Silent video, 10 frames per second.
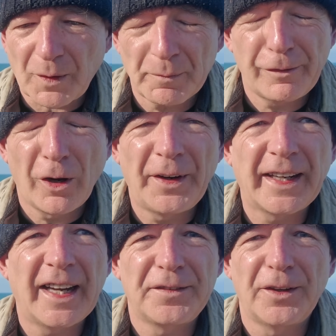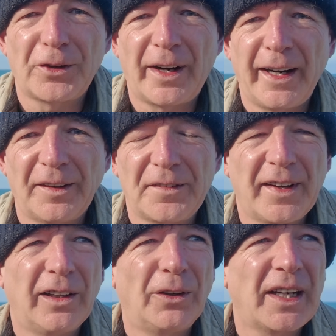before it gets to trial and
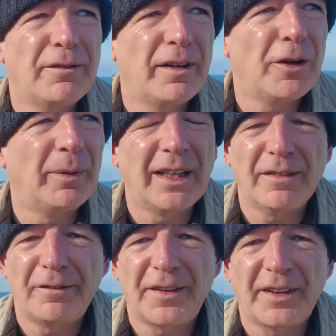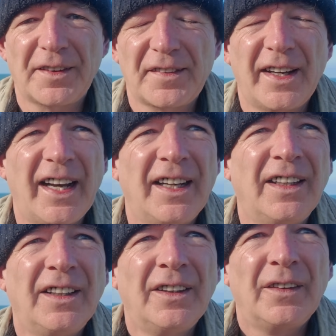say, look, even if you believe everything they say,
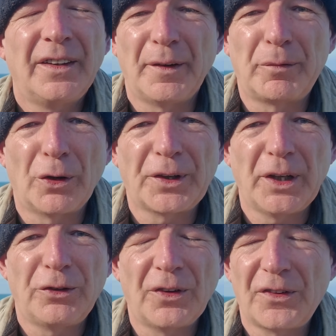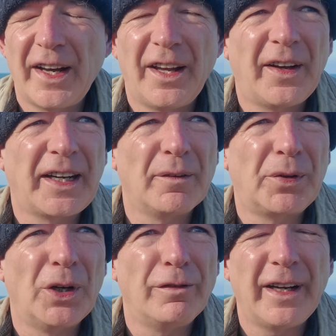the prosecution say and they can
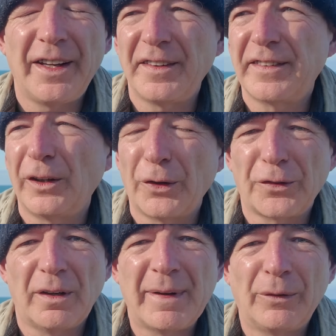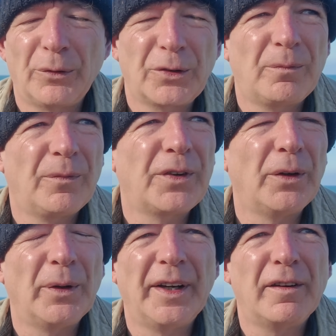prove it, this still doesn't amount
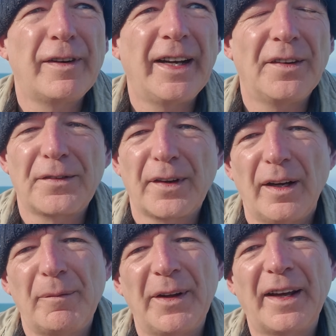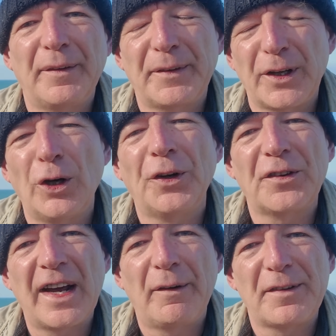to an offence. But the
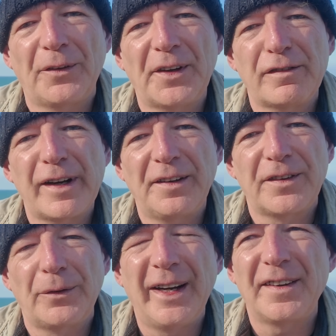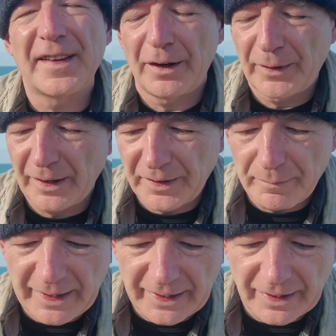onus now is on the defence to raise that rather than
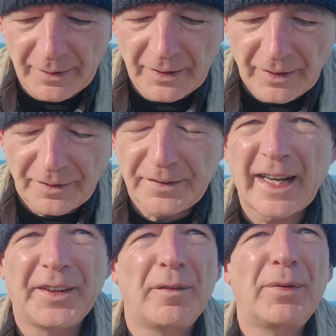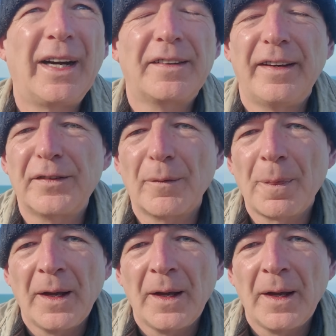it being a standard practice.